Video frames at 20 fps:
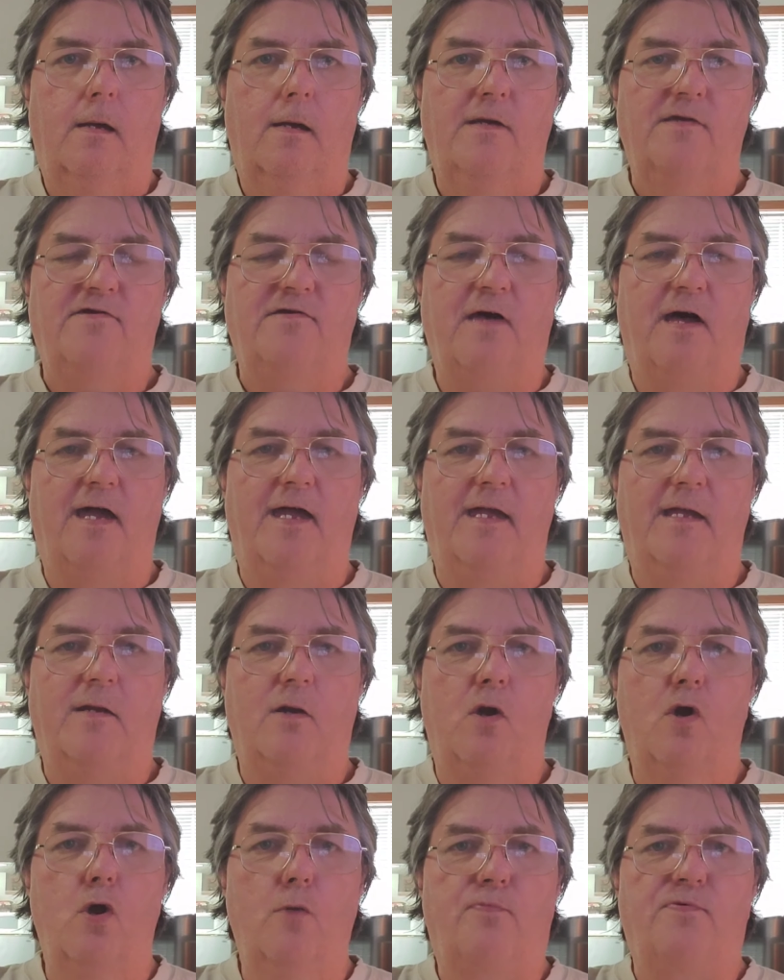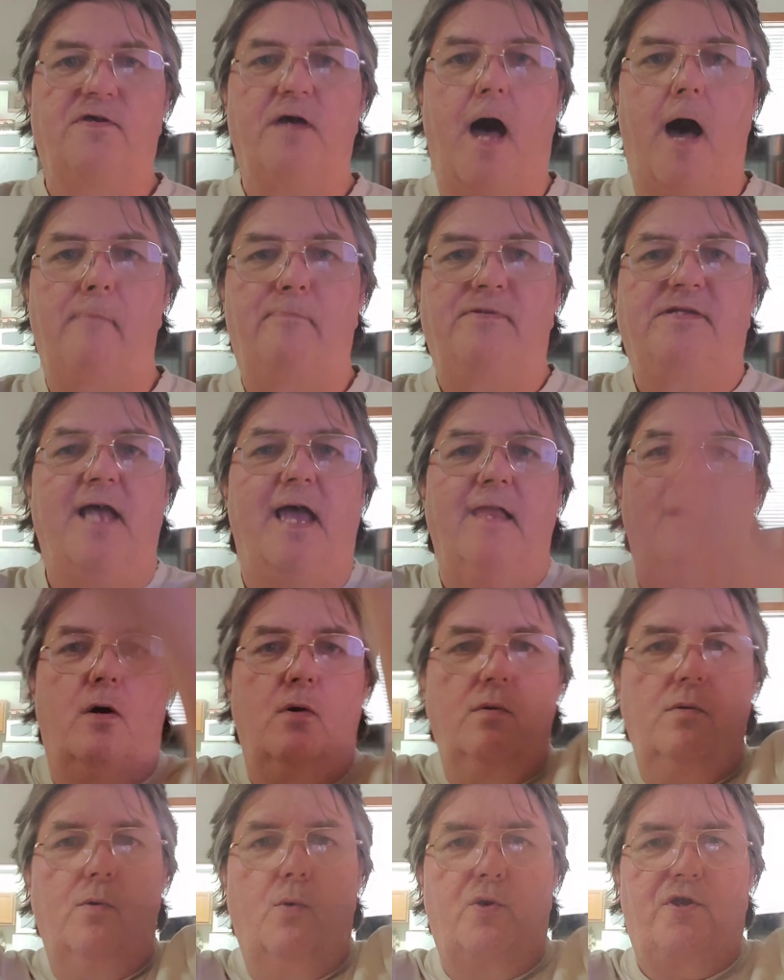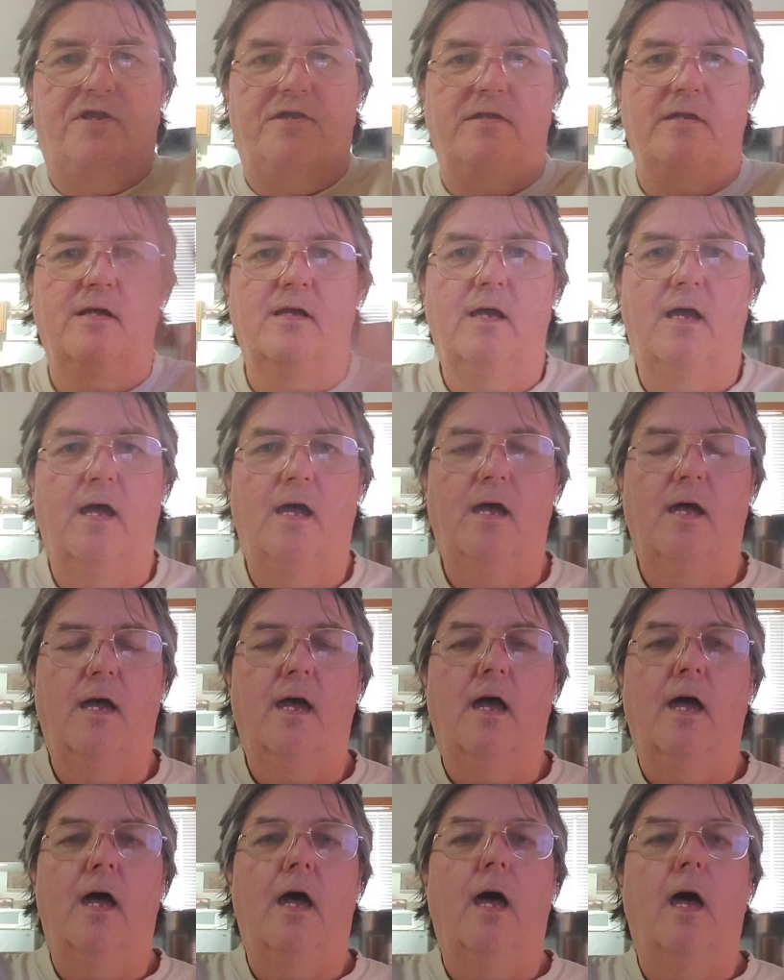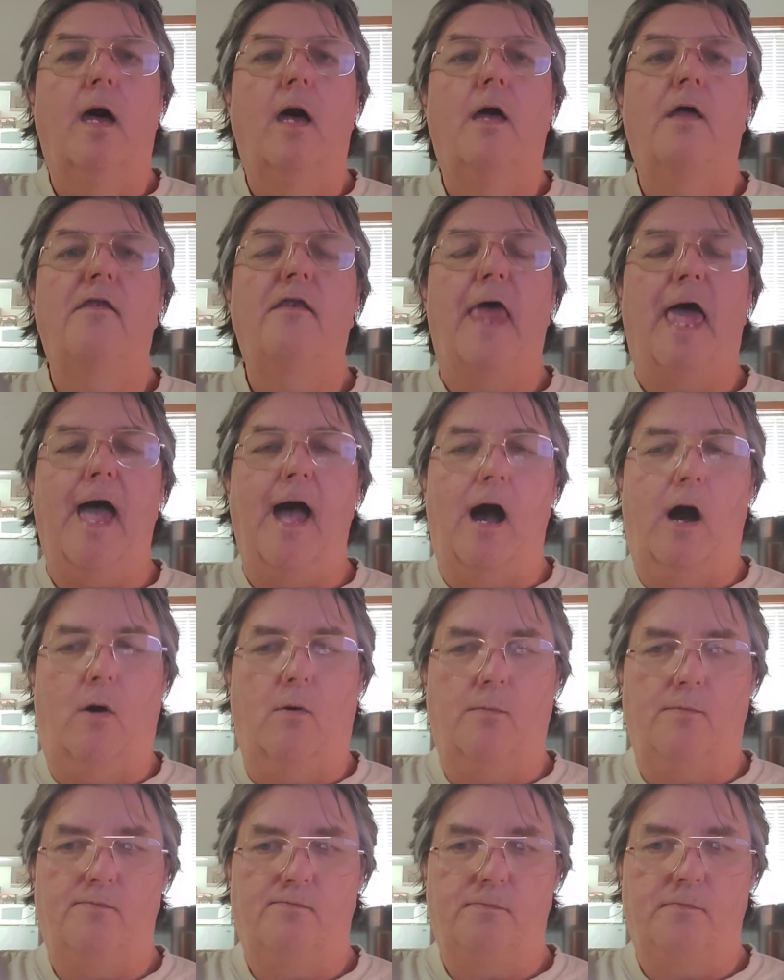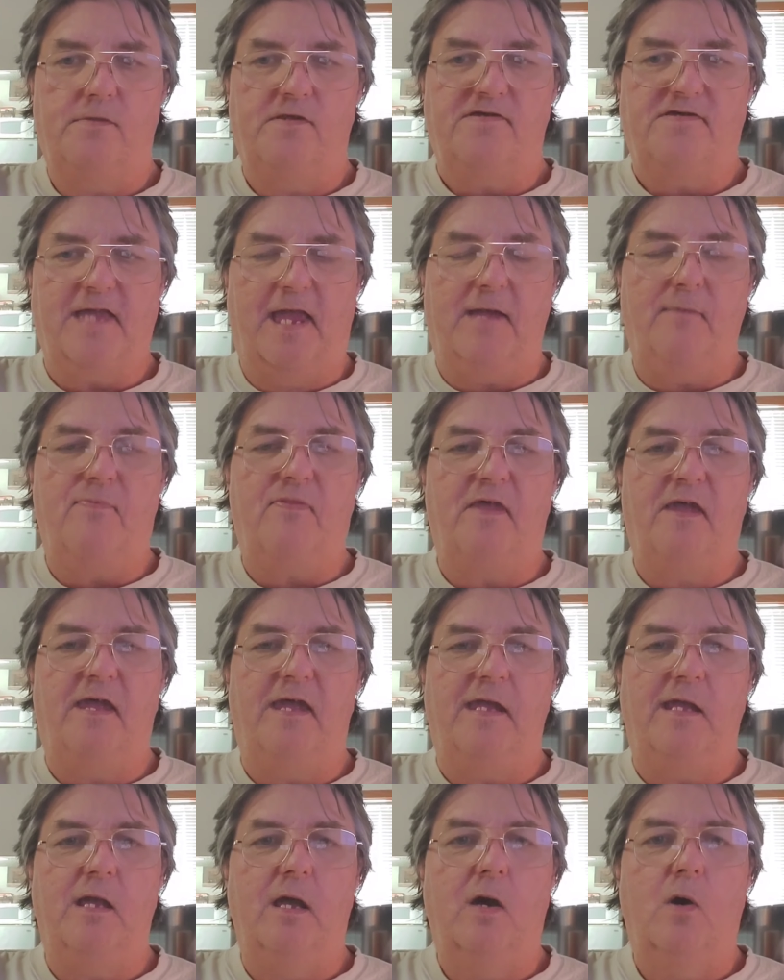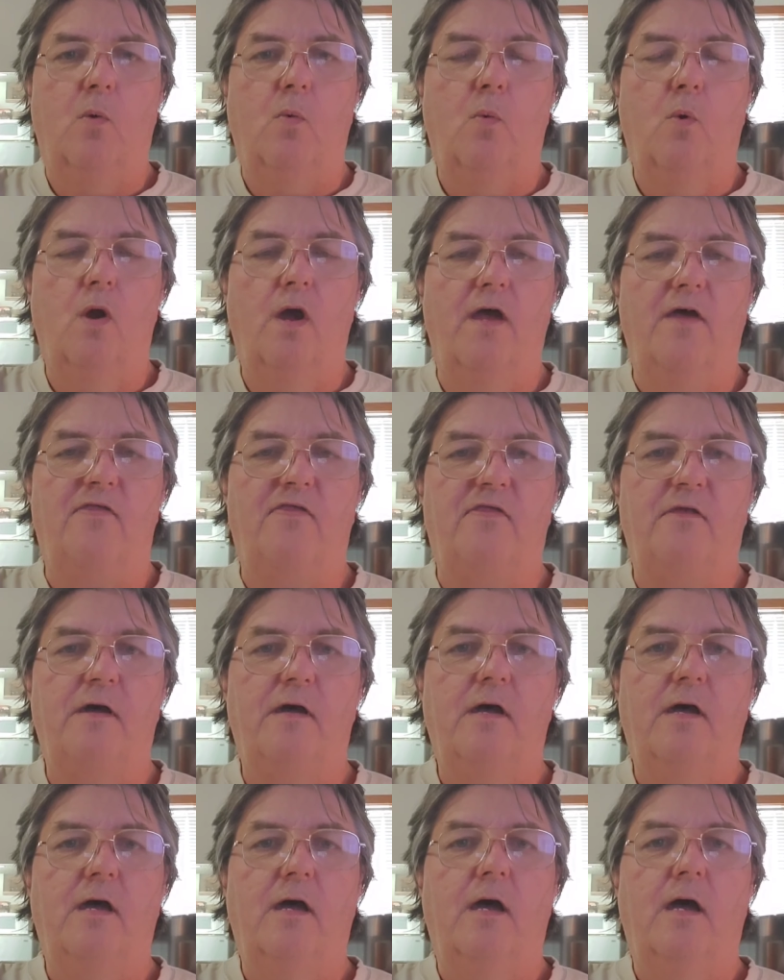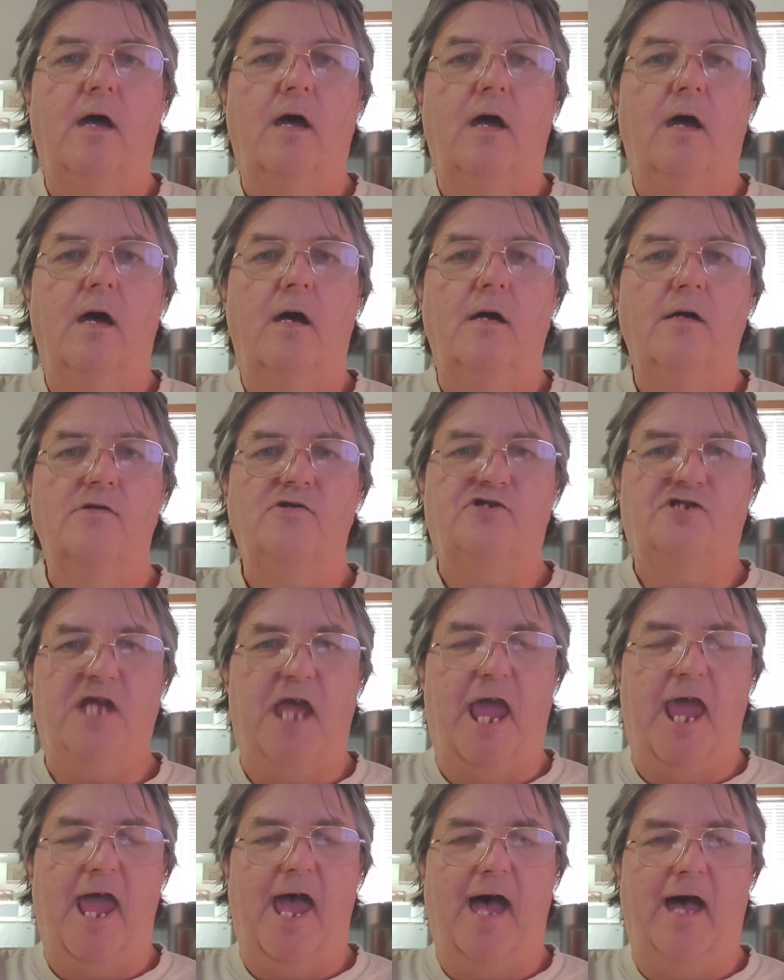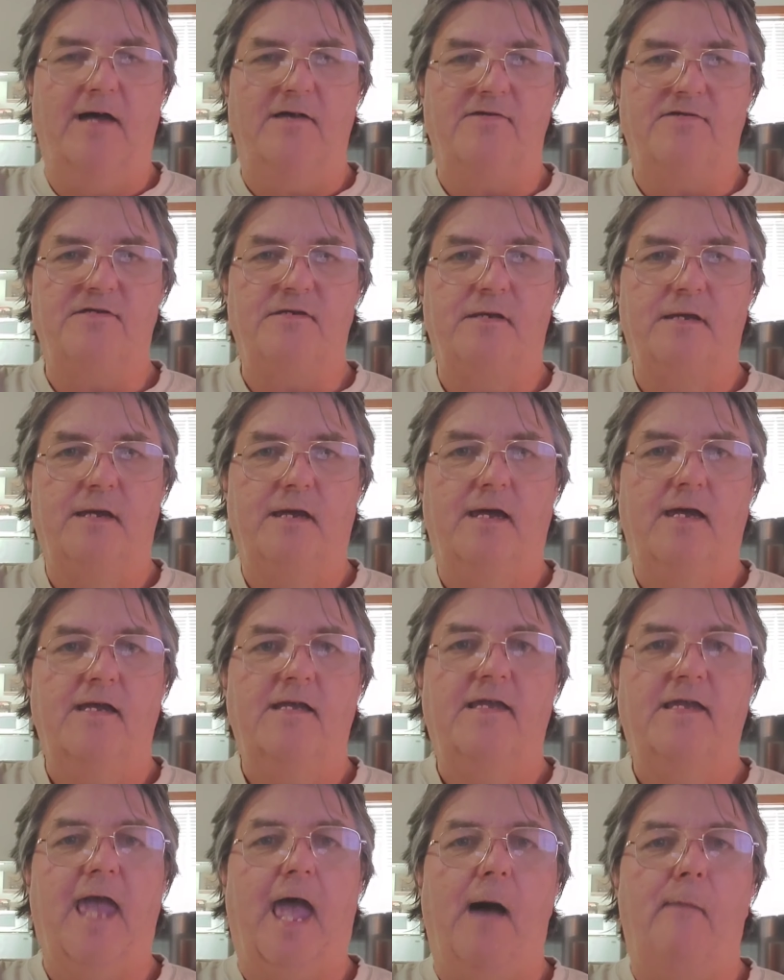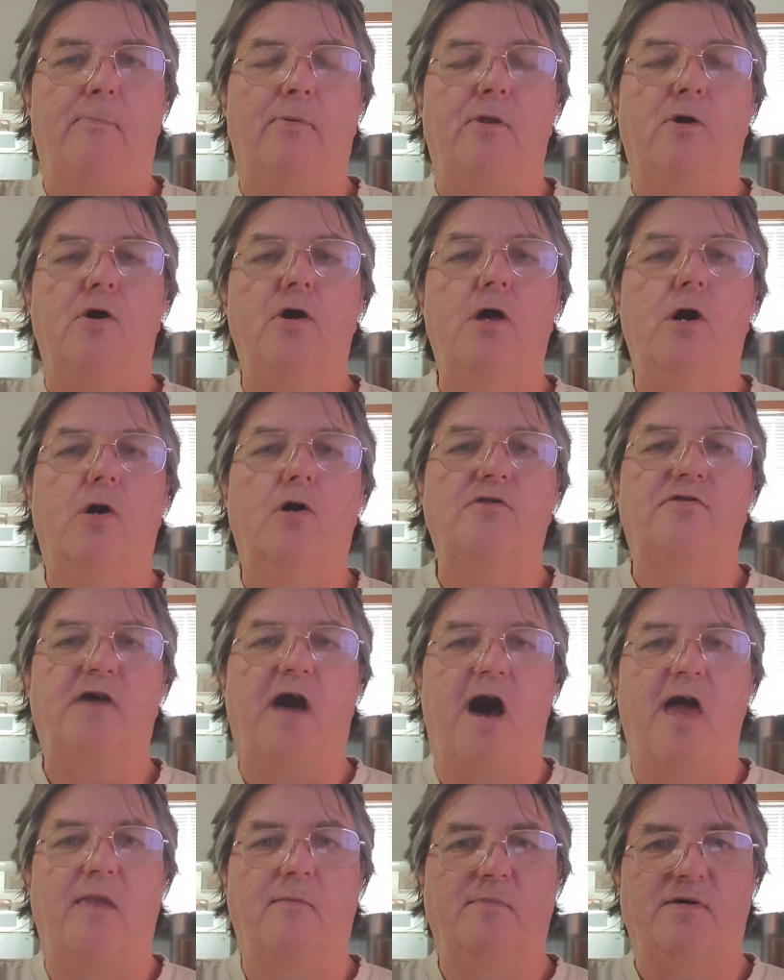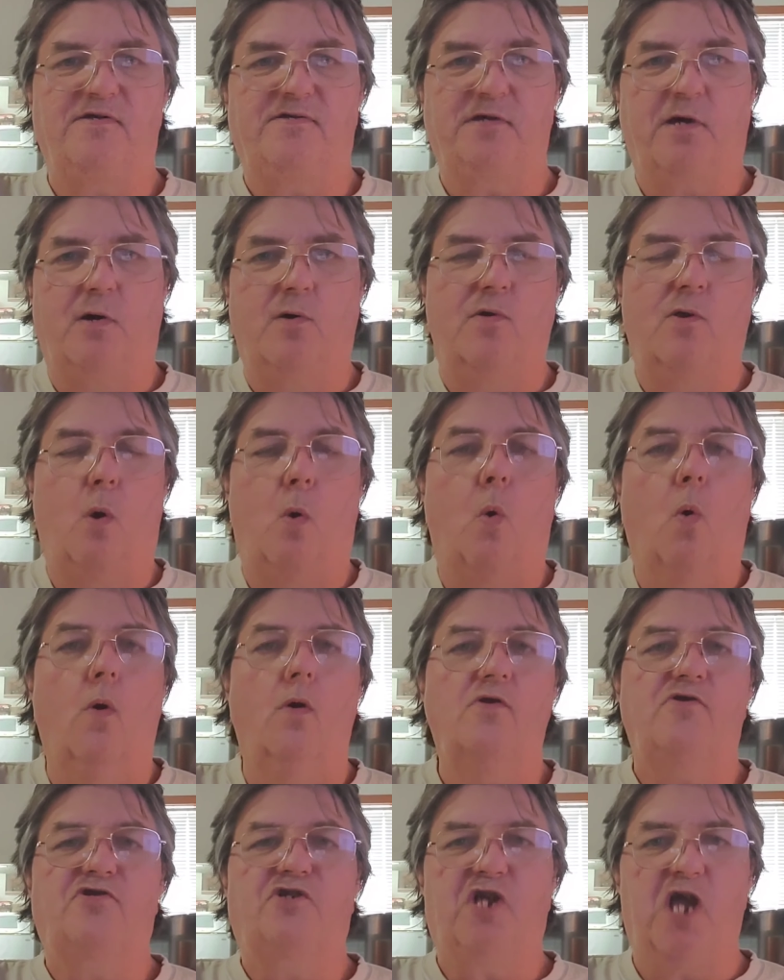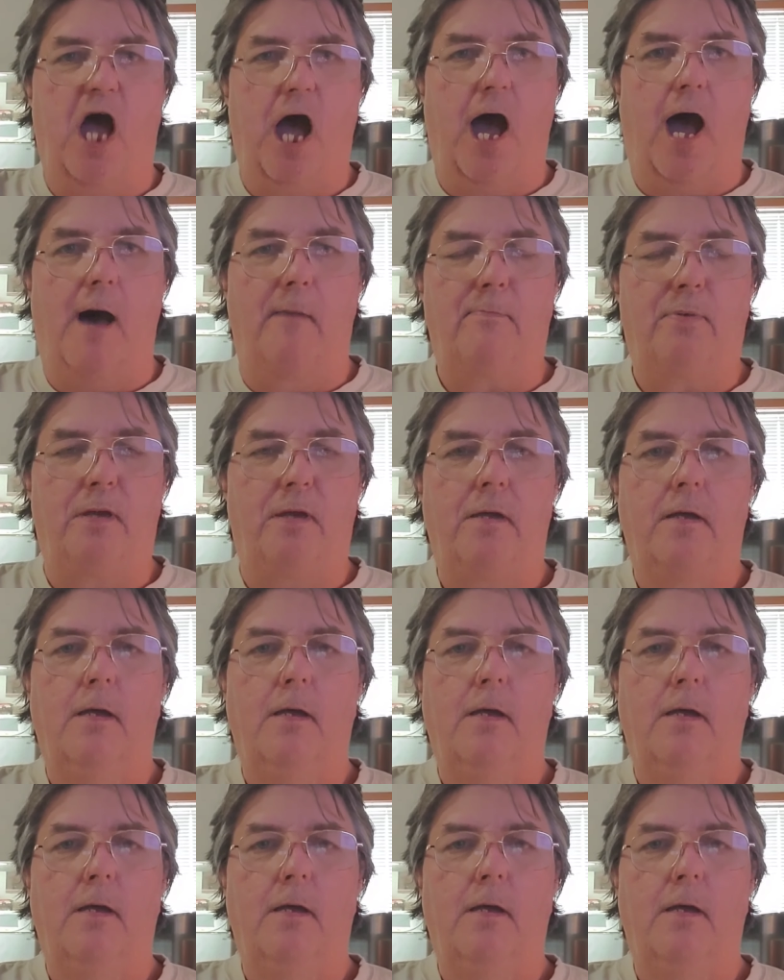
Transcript: It's like, oops, hot potato. Now, the same thing with Chaz, Capitol Hill Autonomous Zone, or CHOP,